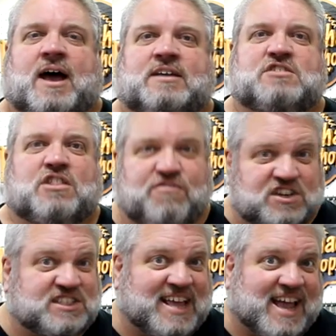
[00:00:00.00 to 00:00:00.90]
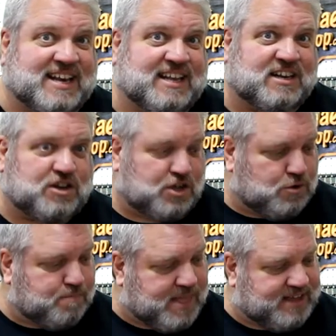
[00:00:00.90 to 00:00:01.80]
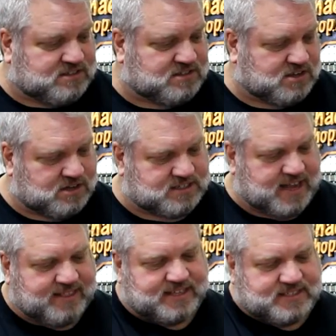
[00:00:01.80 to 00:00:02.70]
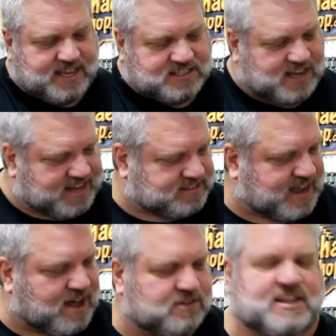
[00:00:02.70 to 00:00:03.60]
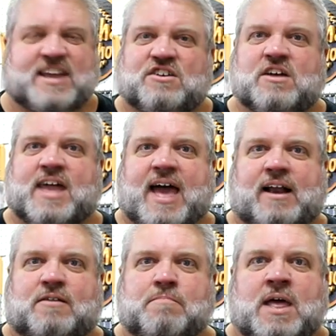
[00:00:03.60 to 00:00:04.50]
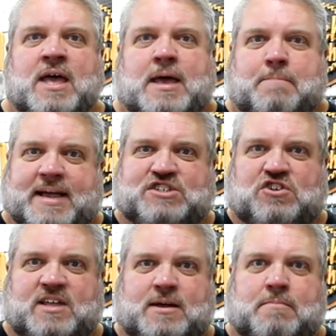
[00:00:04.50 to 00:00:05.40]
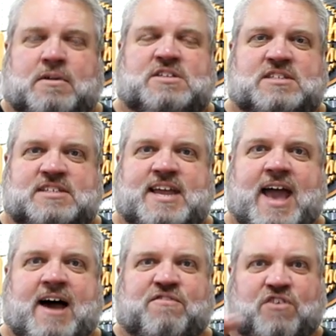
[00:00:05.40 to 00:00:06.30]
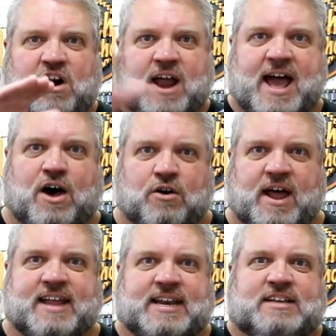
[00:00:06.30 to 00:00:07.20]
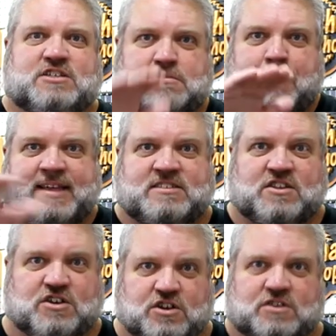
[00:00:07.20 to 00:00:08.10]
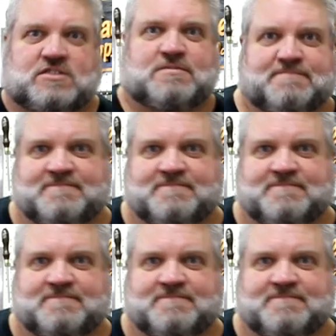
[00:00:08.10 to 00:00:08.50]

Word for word: So the first thing I need to do is to take these keychains out, take a look at them, measure them to see how far out I need to space the hooks.